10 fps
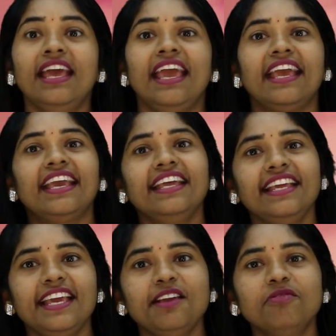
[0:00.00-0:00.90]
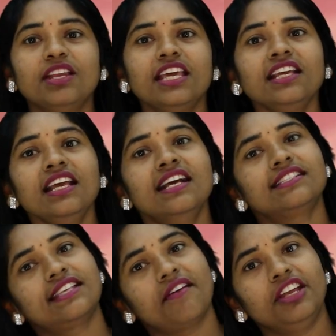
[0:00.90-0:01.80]
Again evening
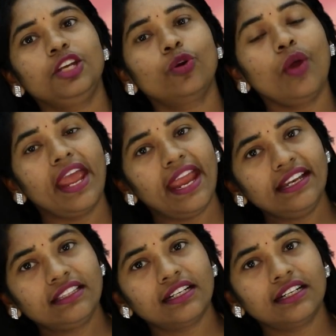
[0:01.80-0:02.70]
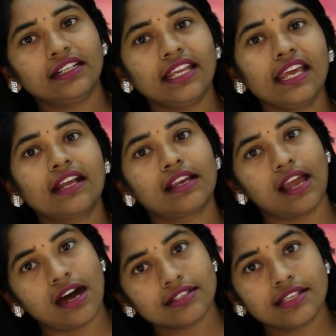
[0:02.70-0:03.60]
7 to 8:30
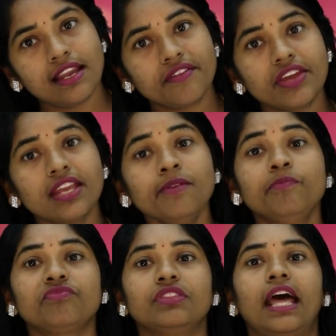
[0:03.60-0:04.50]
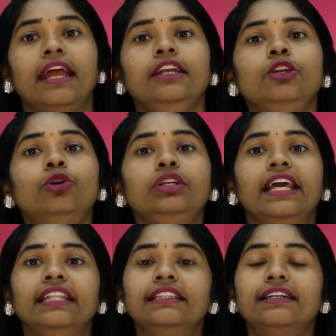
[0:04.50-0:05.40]
class 11, 9 to
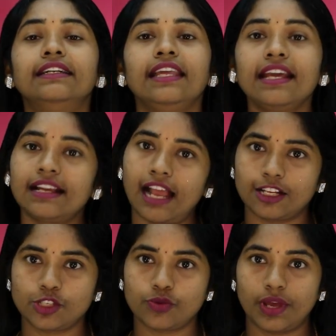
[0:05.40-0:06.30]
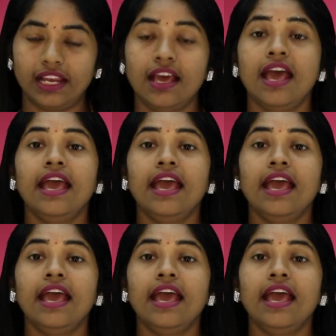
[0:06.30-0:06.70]
10:30 class 12.